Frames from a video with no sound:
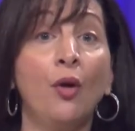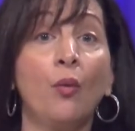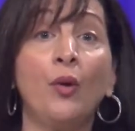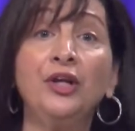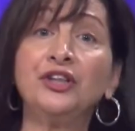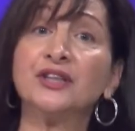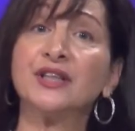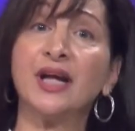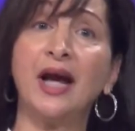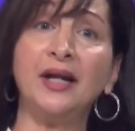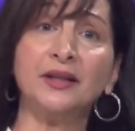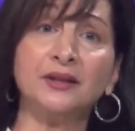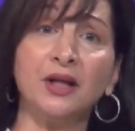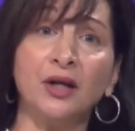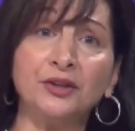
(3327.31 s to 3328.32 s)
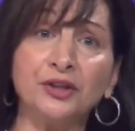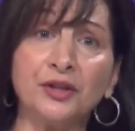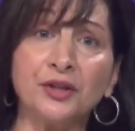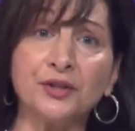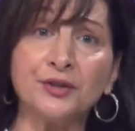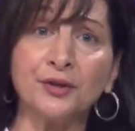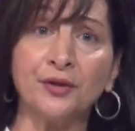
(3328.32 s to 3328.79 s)
We just kind of touched
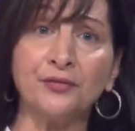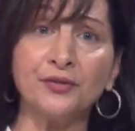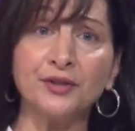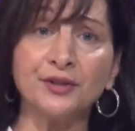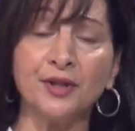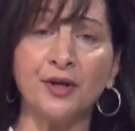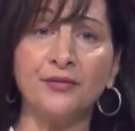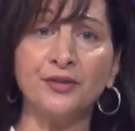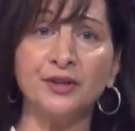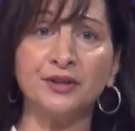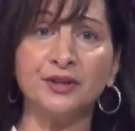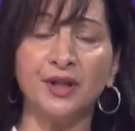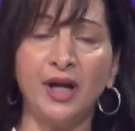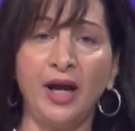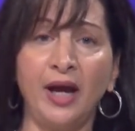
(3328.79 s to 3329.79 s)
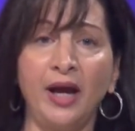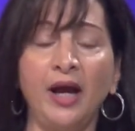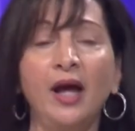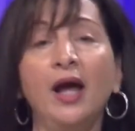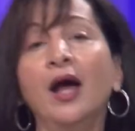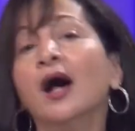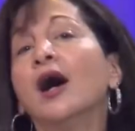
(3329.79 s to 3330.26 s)
the surface of it today,
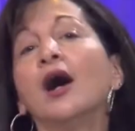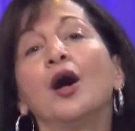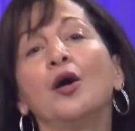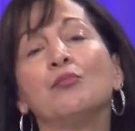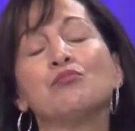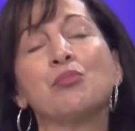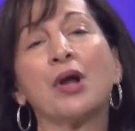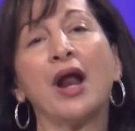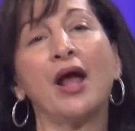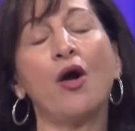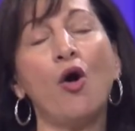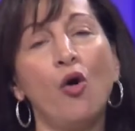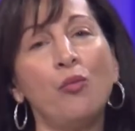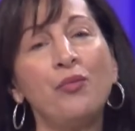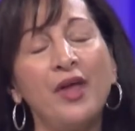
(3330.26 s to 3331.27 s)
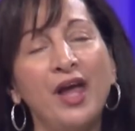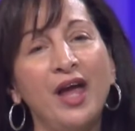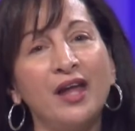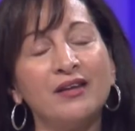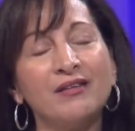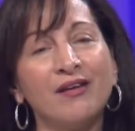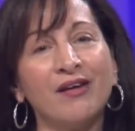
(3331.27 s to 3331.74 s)
um, but I hope
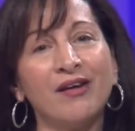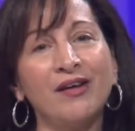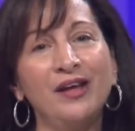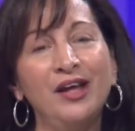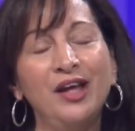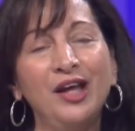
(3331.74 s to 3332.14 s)
that uh,